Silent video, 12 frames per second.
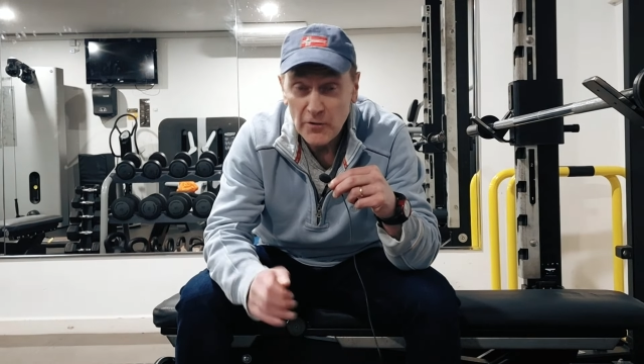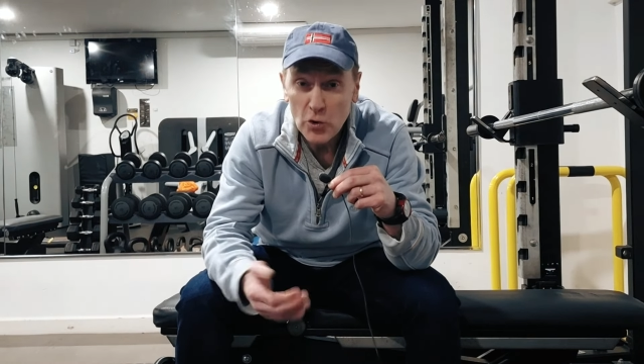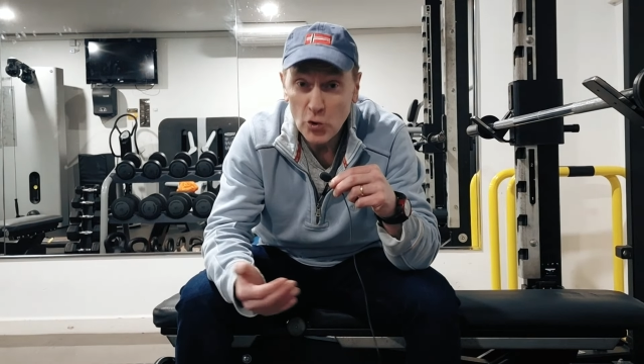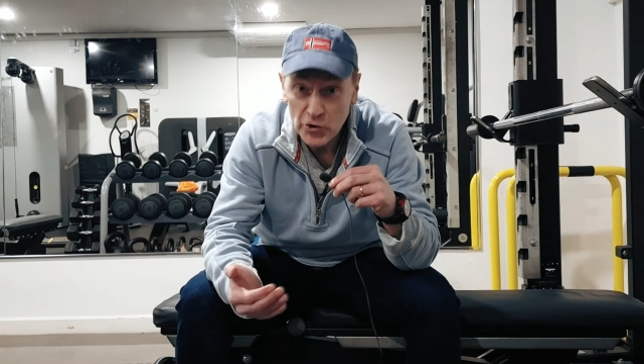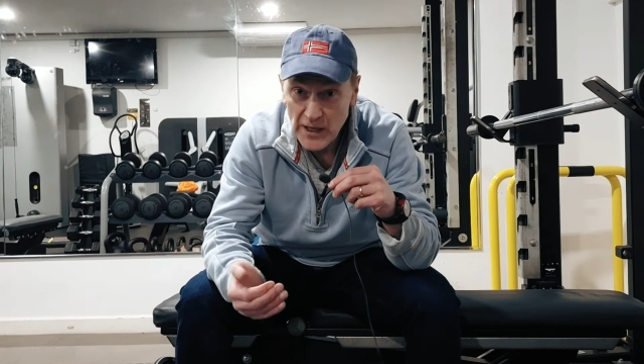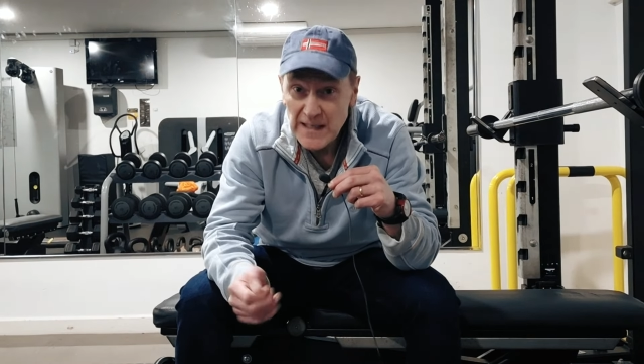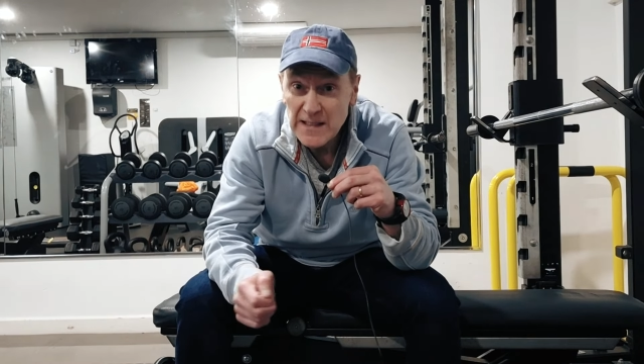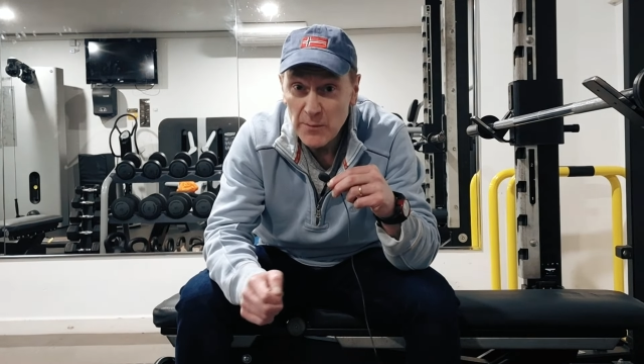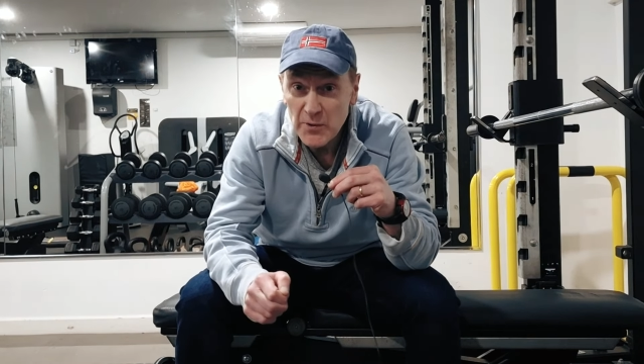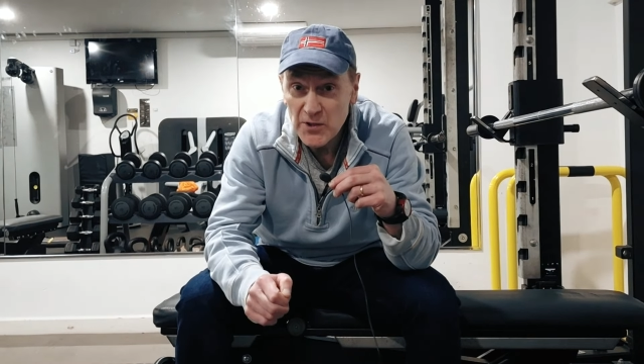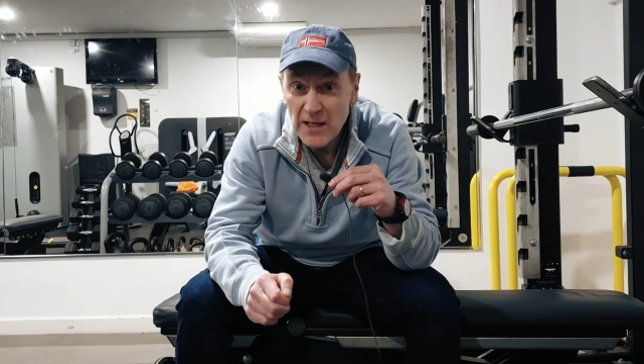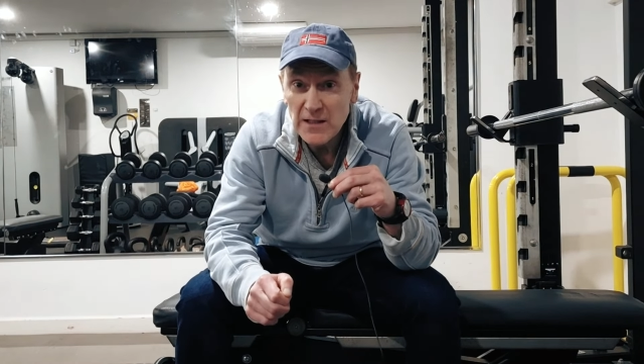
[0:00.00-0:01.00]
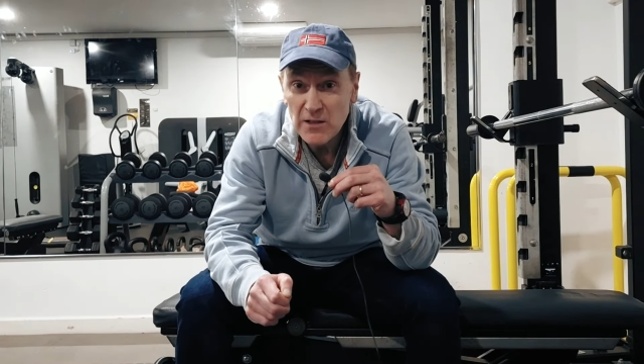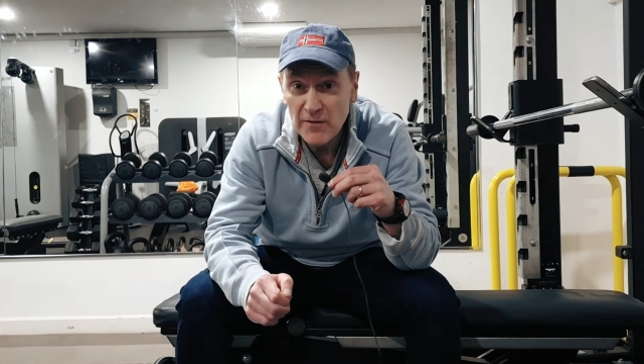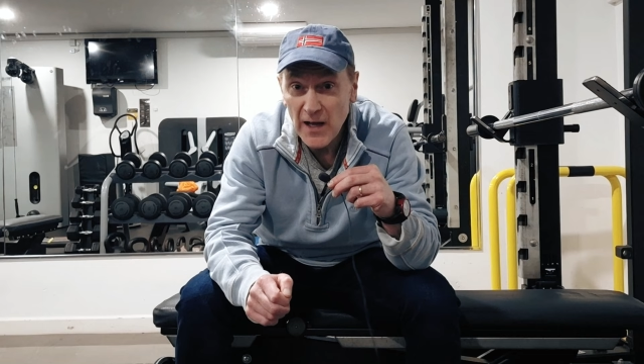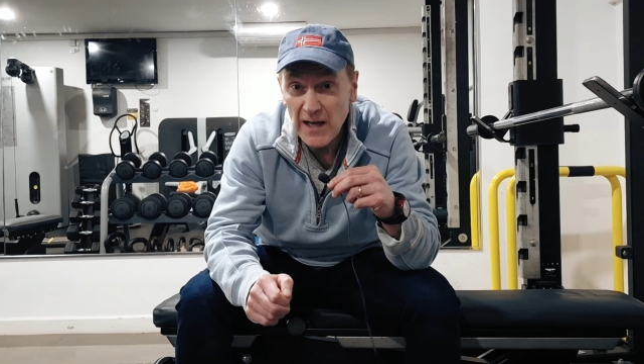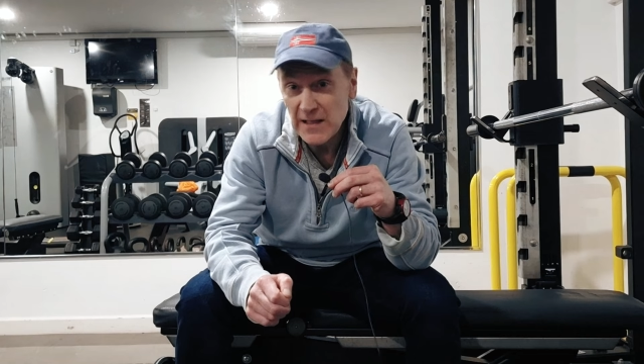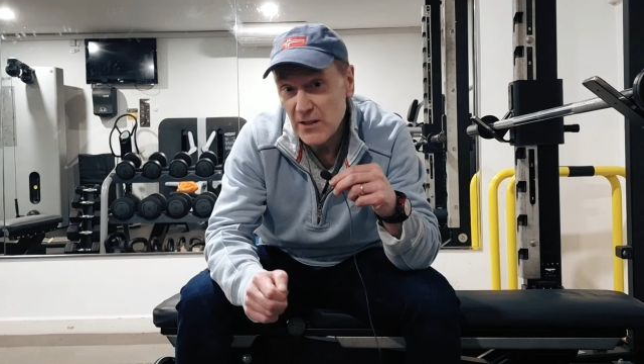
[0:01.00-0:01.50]
and of course 80% of
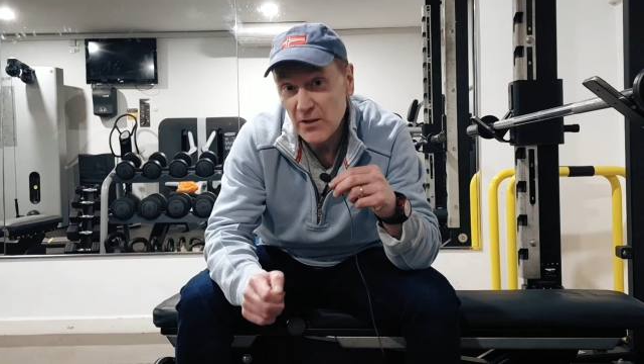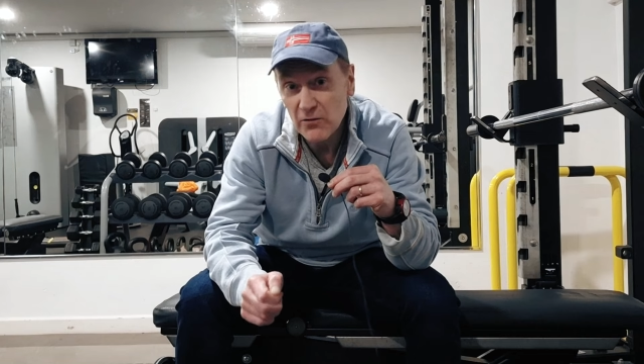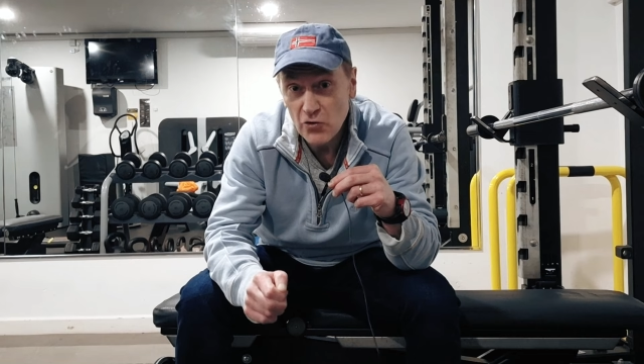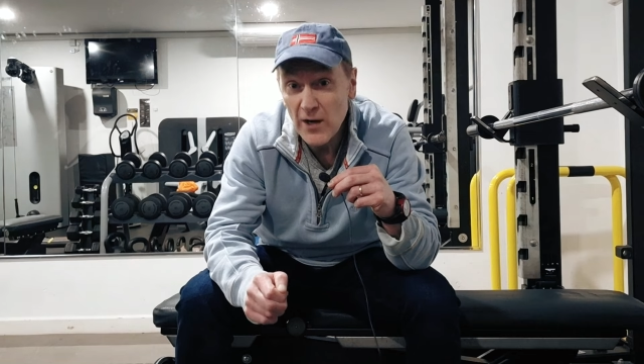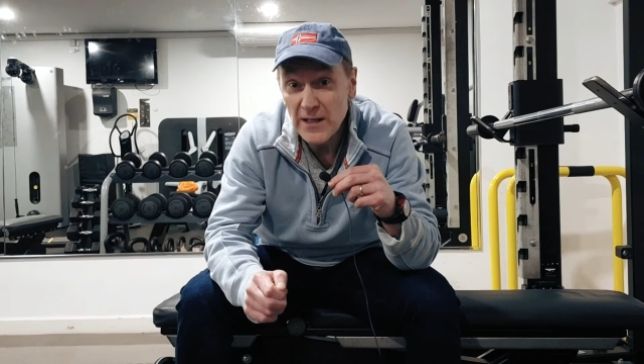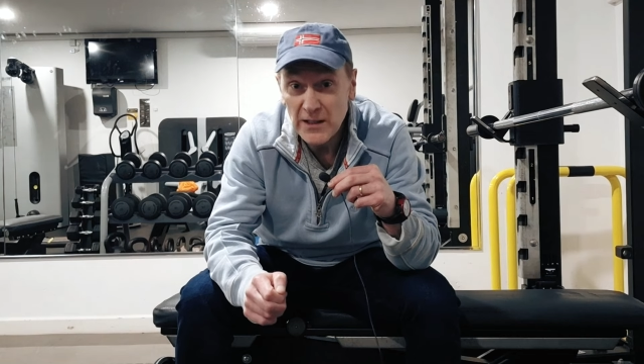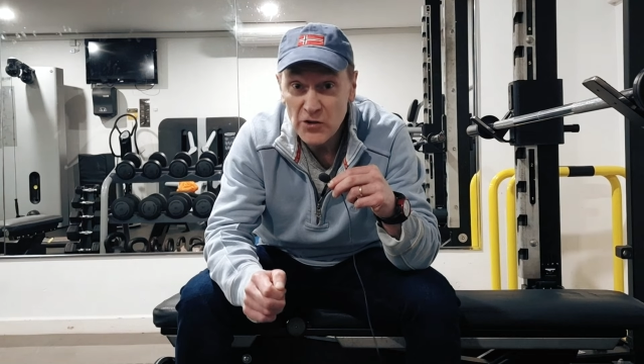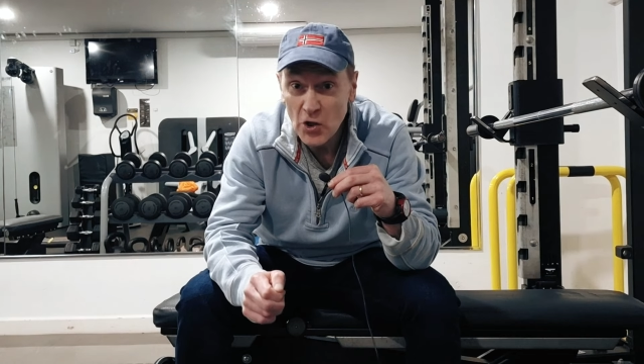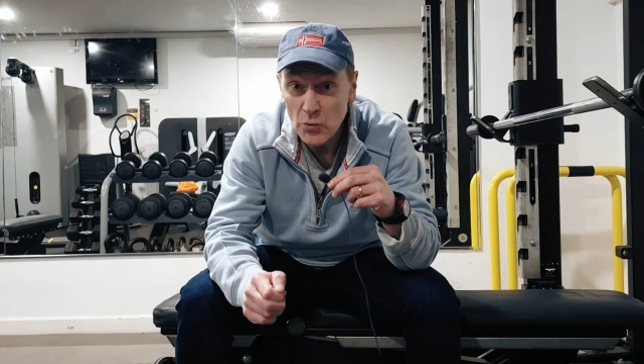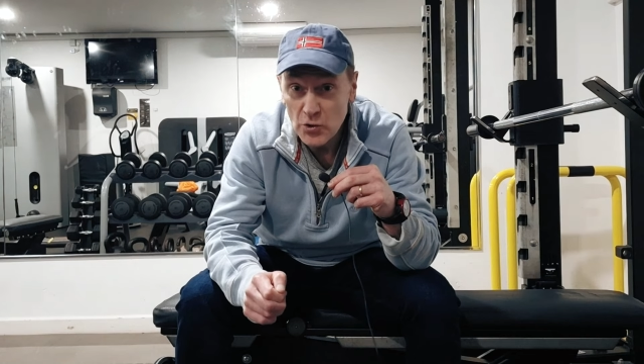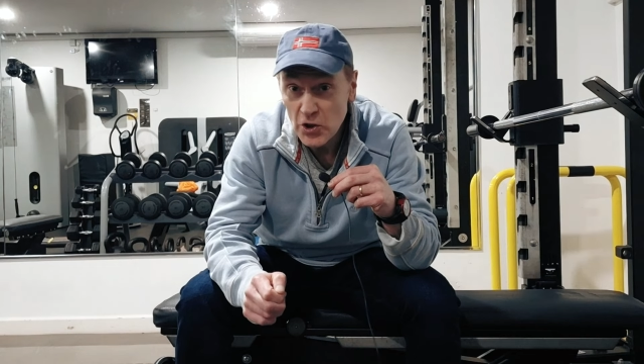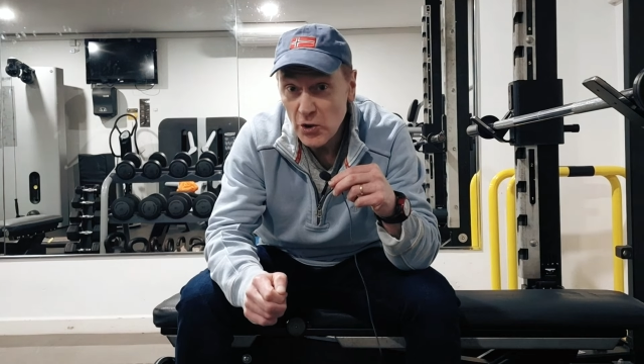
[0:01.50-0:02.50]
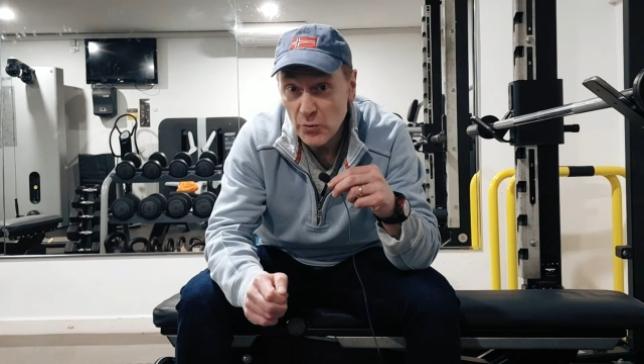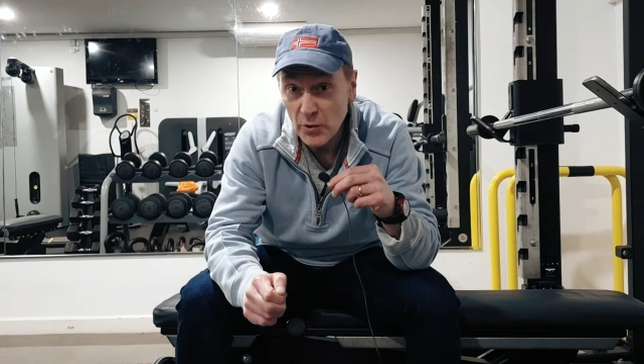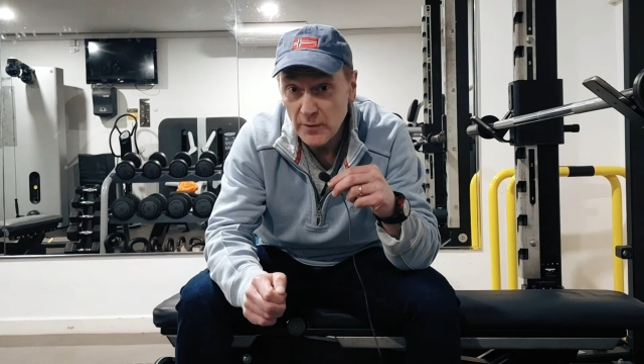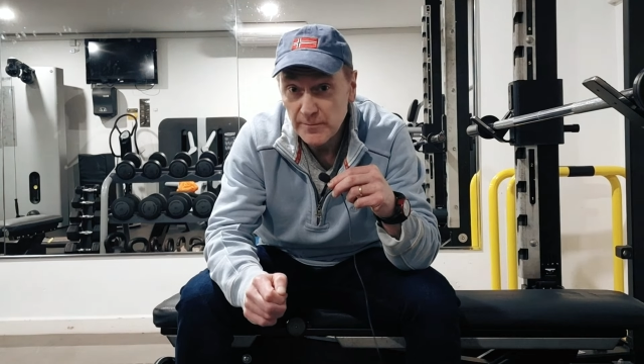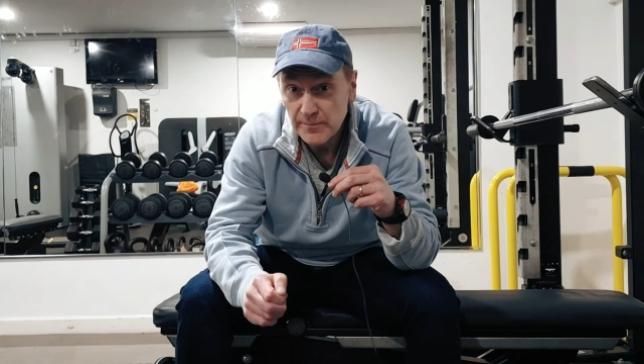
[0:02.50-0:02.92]
that is at training zone 2.